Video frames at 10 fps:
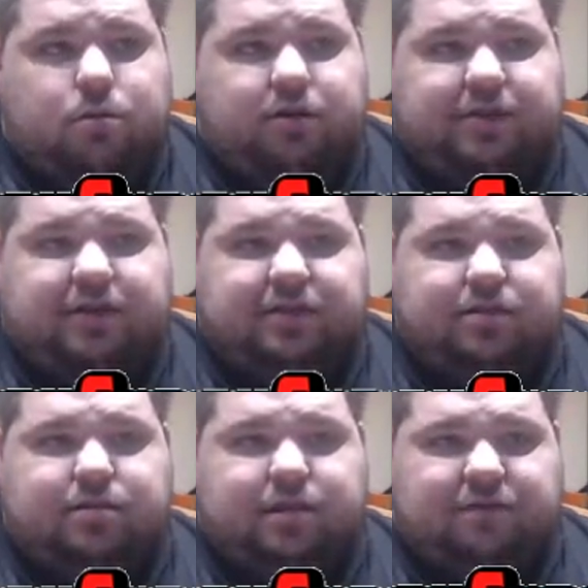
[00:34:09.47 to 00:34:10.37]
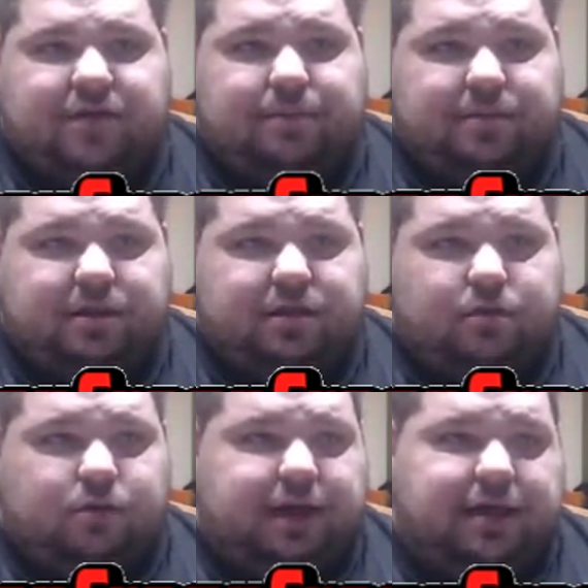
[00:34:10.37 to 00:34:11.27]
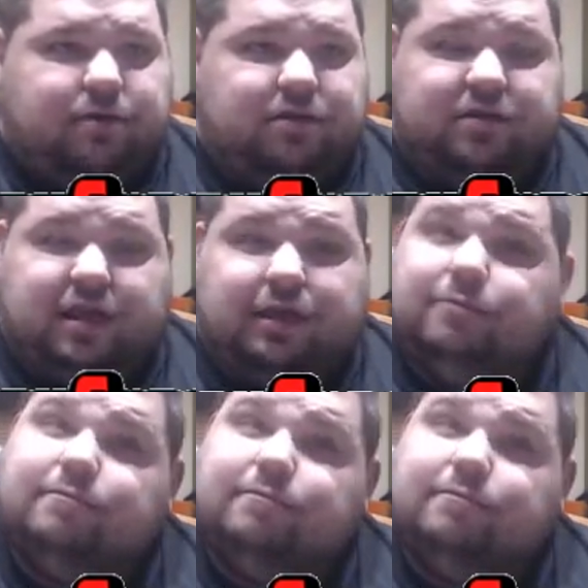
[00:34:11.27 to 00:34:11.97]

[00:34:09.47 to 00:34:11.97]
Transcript: Like, that family thing going down is, like,